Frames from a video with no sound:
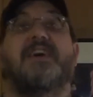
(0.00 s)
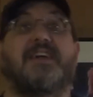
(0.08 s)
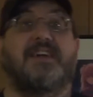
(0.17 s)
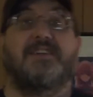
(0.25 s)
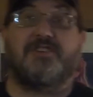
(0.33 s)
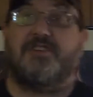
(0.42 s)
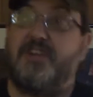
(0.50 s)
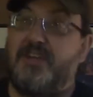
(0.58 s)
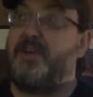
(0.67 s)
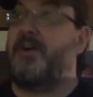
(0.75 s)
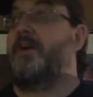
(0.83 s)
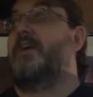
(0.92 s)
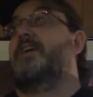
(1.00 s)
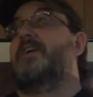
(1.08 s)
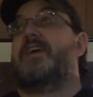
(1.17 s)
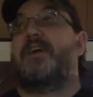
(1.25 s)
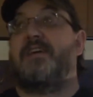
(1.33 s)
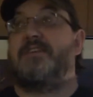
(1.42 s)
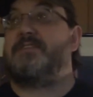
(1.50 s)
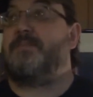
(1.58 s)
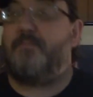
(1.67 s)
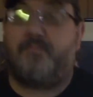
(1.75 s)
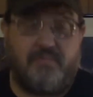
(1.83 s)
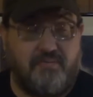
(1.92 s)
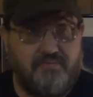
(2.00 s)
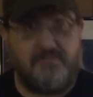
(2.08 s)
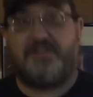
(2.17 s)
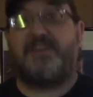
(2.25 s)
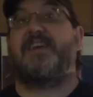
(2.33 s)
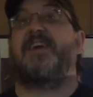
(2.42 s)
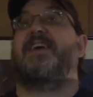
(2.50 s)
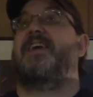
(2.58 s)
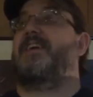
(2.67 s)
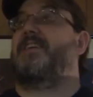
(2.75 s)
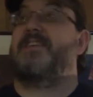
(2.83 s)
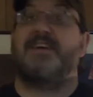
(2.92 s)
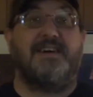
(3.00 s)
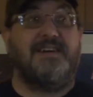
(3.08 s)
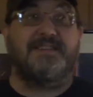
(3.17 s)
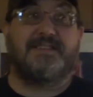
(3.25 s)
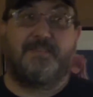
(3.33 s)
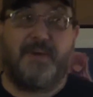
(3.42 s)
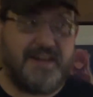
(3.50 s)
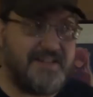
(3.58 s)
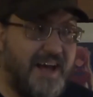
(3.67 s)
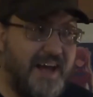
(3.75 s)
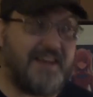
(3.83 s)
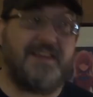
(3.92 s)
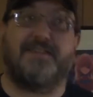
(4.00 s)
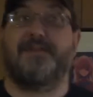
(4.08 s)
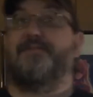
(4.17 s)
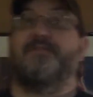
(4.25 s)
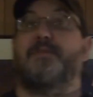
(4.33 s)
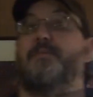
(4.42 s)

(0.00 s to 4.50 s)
each kill is pretty spectacular for the